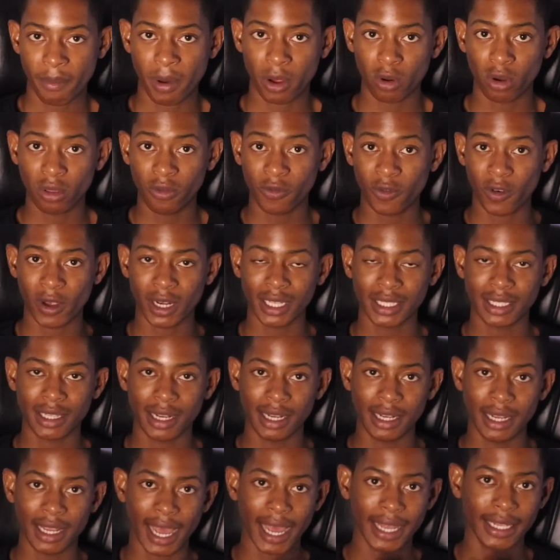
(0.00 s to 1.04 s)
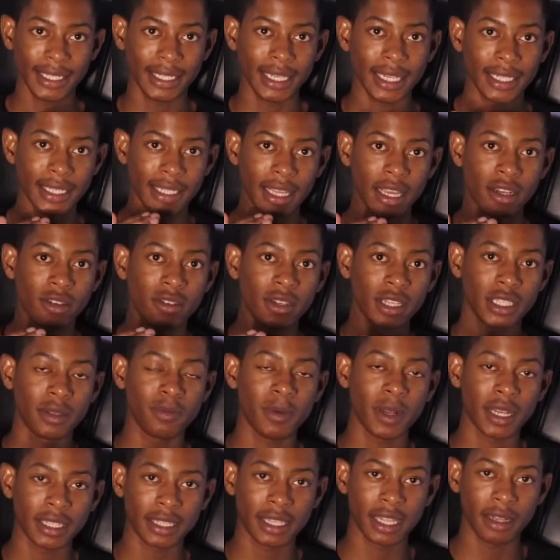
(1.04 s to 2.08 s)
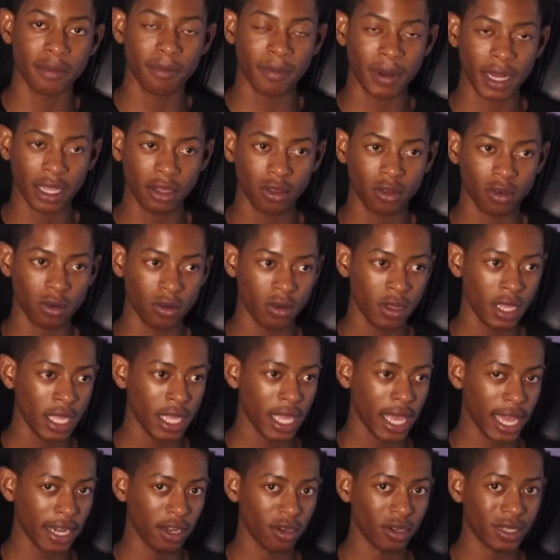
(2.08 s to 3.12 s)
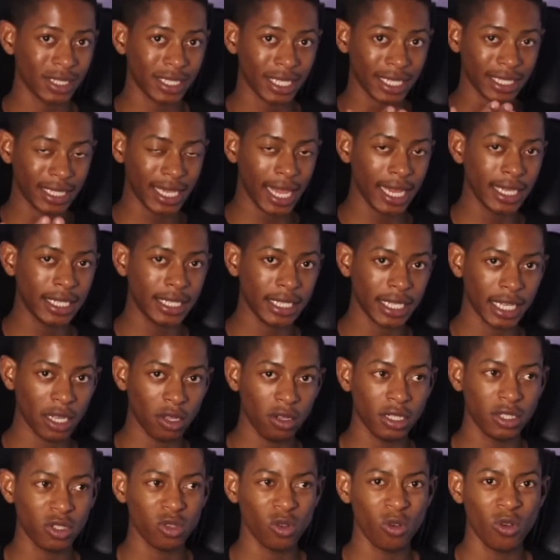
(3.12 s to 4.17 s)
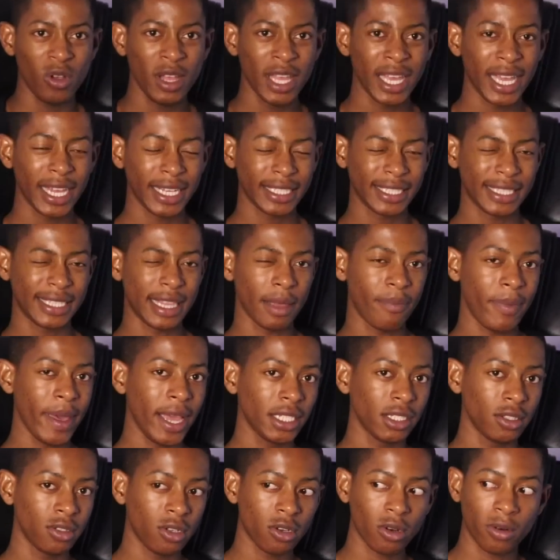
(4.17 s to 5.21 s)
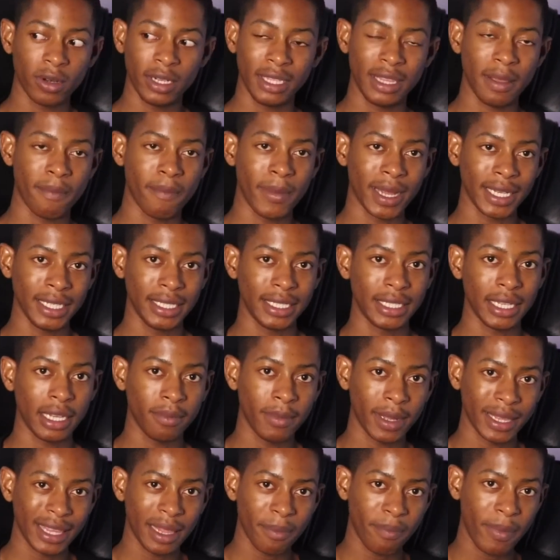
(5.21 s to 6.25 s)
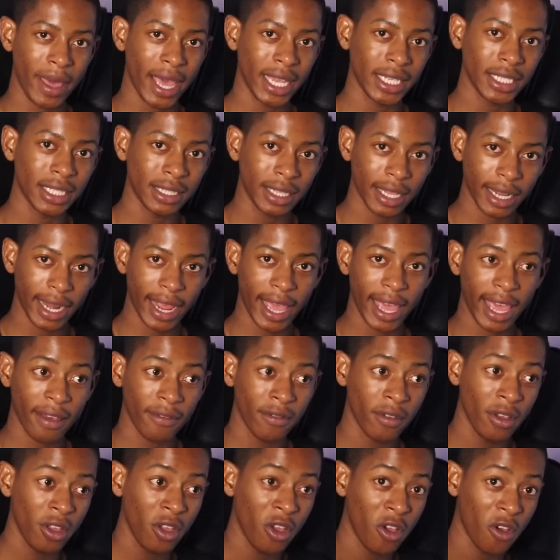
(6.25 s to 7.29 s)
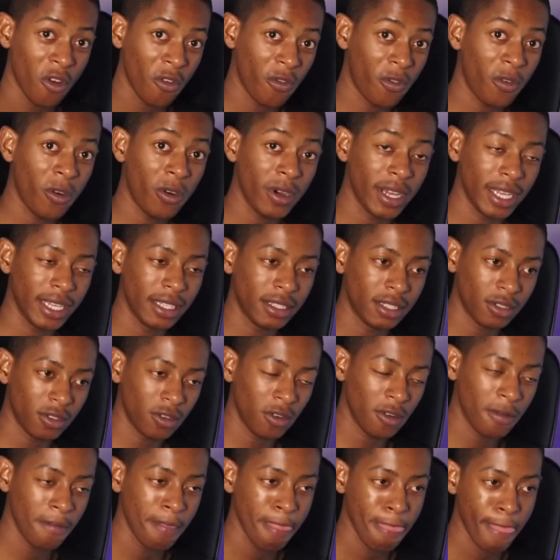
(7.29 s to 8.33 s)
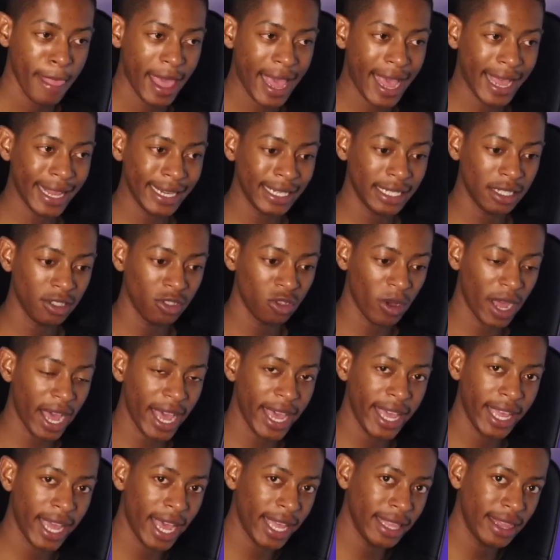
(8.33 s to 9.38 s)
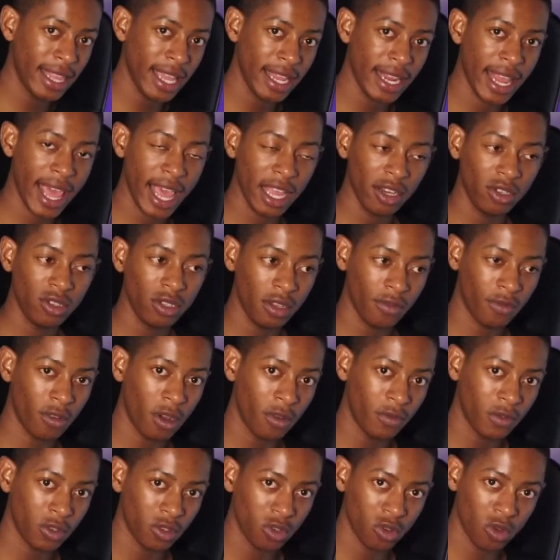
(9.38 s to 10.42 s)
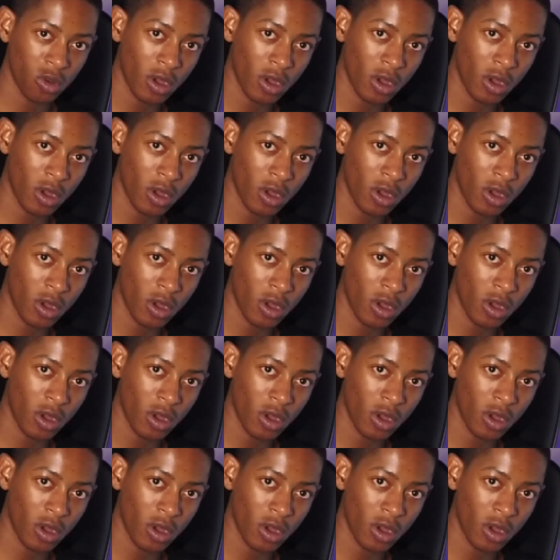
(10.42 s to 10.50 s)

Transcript: But with Forex trading, I did get to experience that breakthrough, and it was exciting. Also, it's the passion, not only the money side, but the passion that I have for it, and I then had to evolve,